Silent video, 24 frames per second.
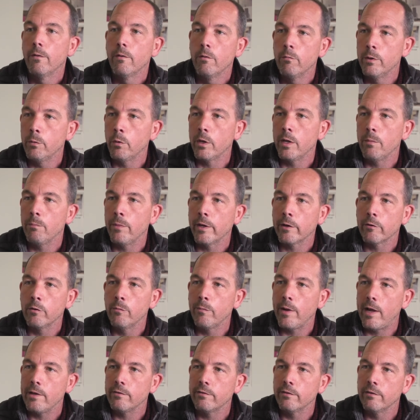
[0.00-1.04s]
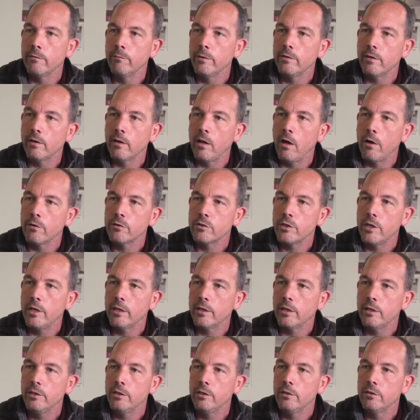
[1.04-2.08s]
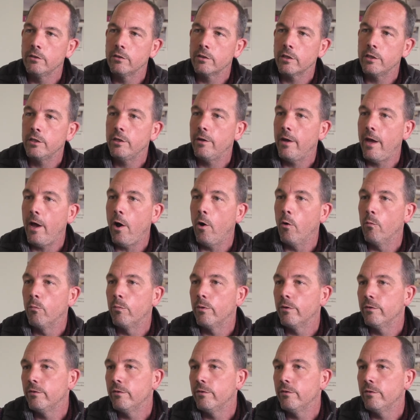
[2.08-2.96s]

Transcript: we want it bigger and better than we did last year, can you help?